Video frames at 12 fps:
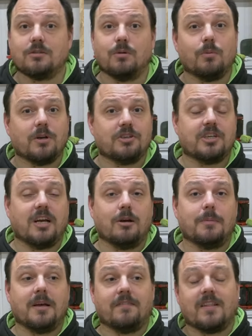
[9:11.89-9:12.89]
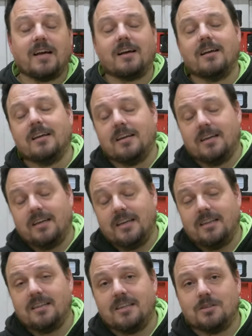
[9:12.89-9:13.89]
So we want to share a bit of that
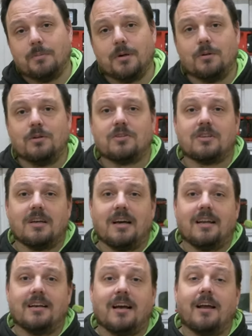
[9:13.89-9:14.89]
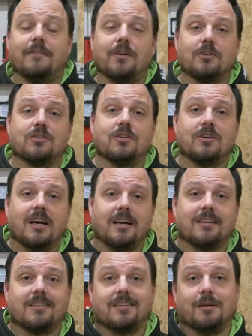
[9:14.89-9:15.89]
in these booths. And I have also
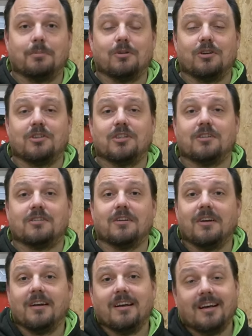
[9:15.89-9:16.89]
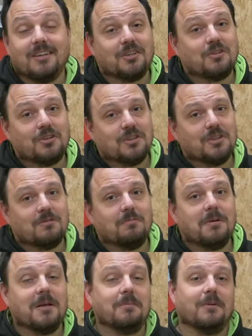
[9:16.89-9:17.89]
had approaches and discussions
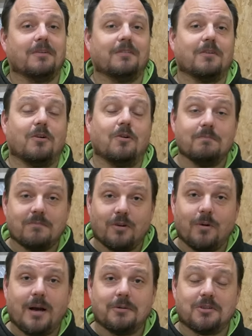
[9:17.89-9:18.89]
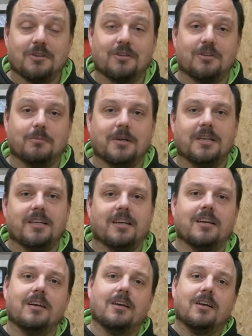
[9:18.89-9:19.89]
with people throughout social
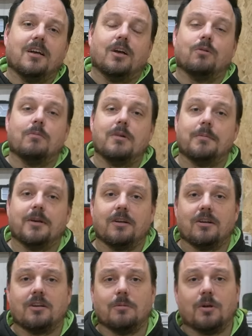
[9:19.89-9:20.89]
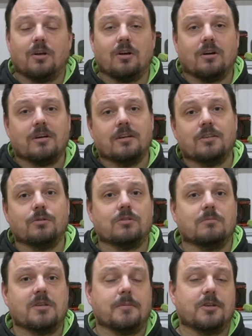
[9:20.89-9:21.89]
media who were maybe going to come along and do
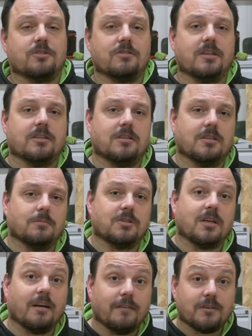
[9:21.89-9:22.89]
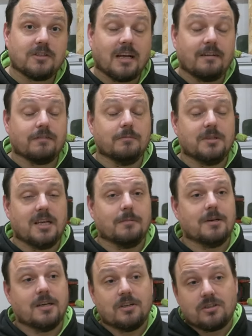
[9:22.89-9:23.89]
some demonstrations themselves. Dan from
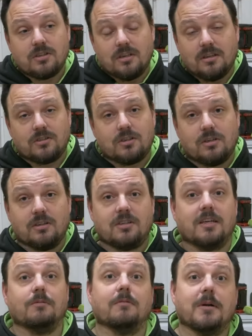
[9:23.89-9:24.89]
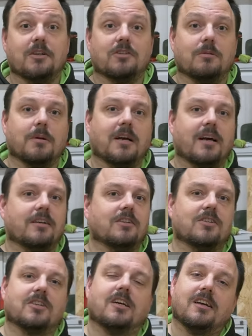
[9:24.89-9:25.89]
DMH and the solar thing we mentioned behind
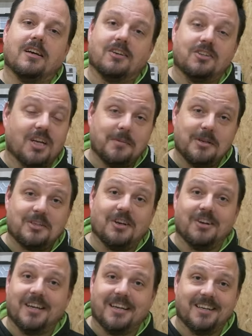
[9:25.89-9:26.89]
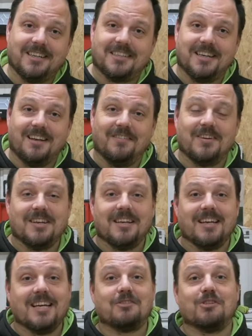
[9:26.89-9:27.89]
us. Jamie's donating a
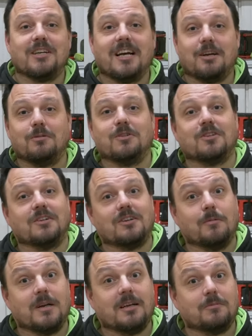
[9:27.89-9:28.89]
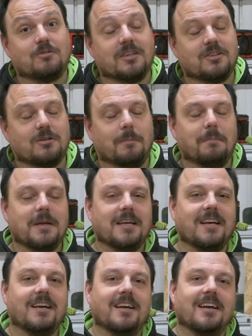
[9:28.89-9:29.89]
TV. Adrian Hackwood's going to come and help drink some
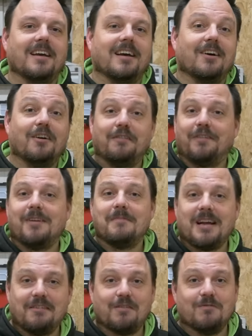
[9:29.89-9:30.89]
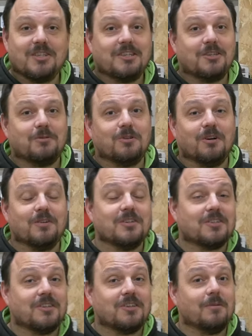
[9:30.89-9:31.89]
beer. Hopefully Mike from Residual
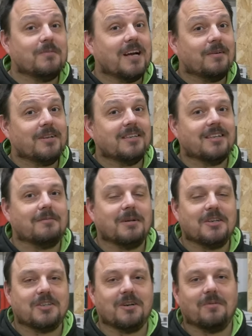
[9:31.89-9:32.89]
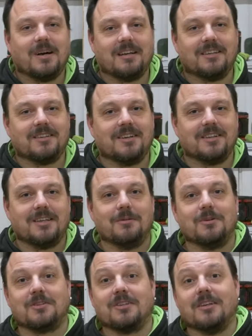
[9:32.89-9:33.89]
Current's going to come down. He did mention a while ago that he
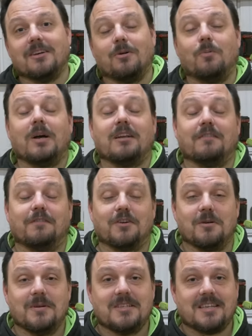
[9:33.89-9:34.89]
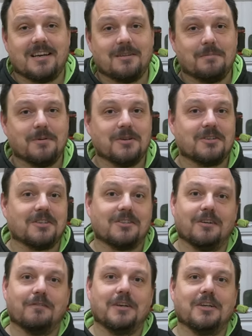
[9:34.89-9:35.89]
was well up for coming to help us.
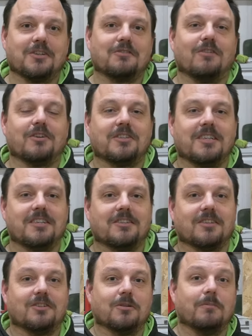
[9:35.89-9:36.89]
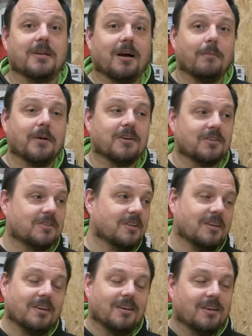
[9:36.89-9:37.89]
So fingers crossed he's going to jump down, because,
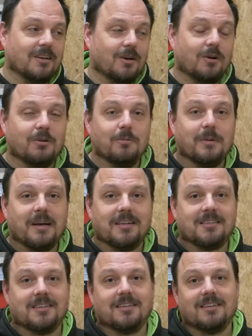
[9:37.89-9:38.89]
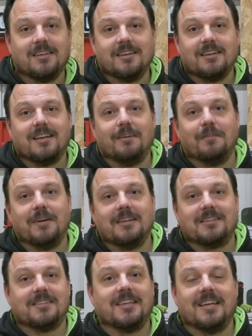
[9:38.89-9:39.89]
you know, who better to give
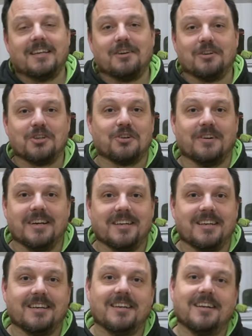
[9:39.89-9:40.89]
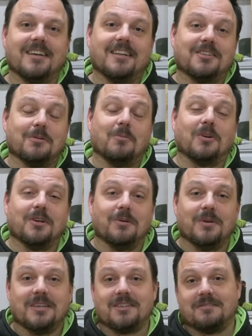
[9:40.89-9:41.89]
his take on training? Someone
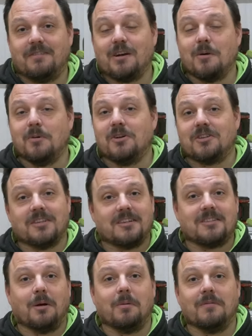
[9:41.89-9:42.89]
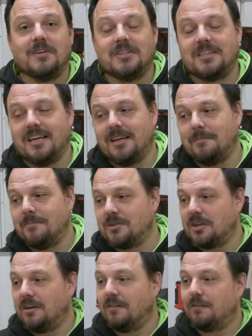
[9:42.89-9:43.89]
who is very much at the top of his game.
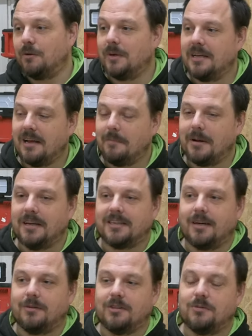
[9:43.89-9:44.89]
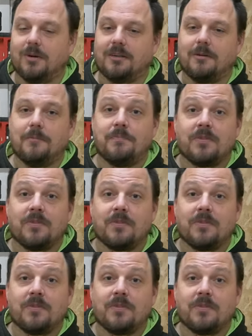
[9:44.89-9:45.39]
So hopefully we can get Mike down as well.